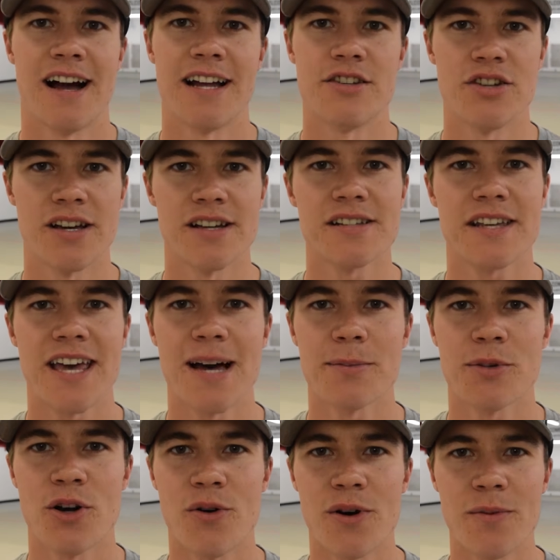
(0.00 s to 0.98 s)
I just
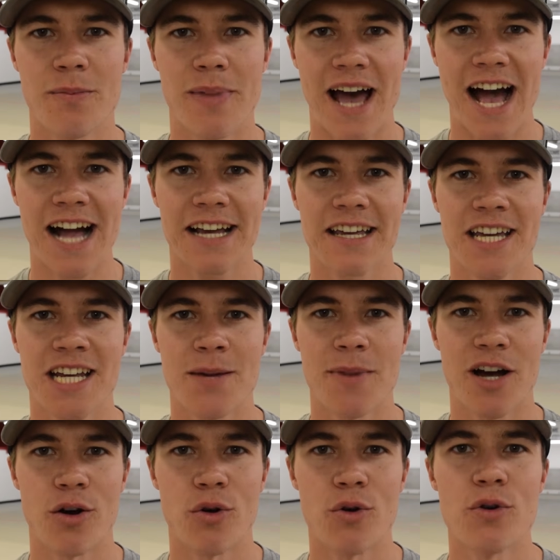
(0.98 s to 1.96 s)
kept going back into
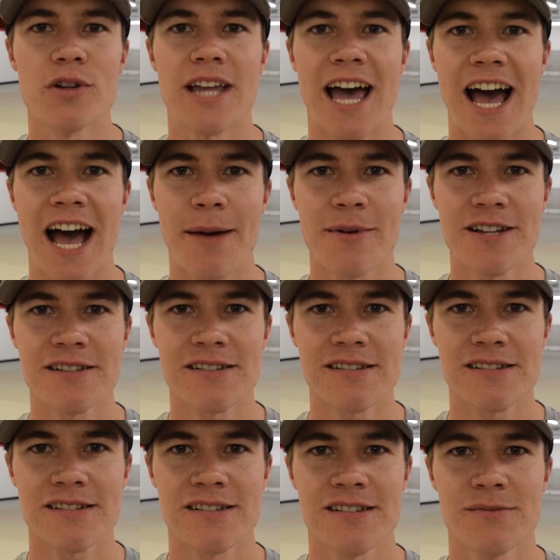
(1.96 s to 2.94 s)
my old
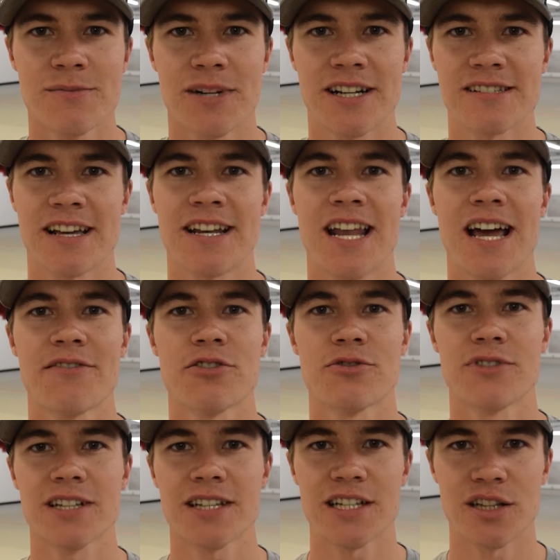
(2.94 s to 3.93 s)
habits because I
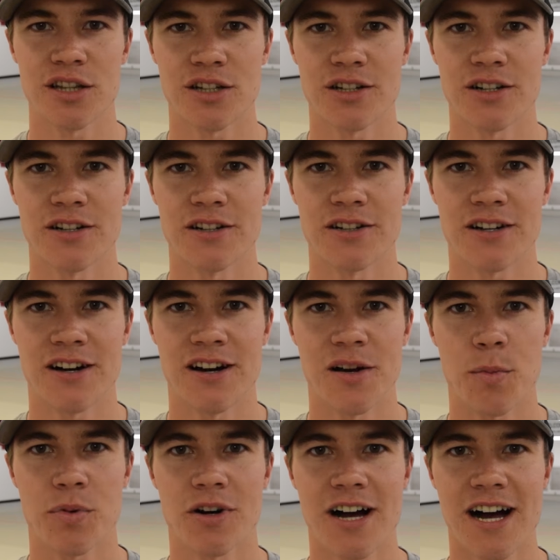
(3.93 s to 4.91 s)
never really learned
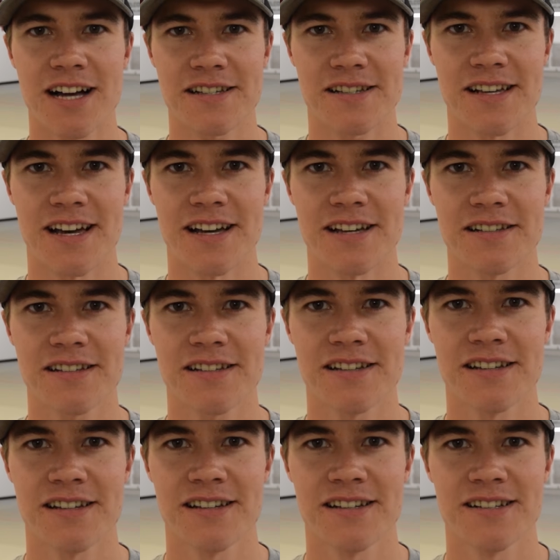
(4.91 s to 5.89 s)
on a process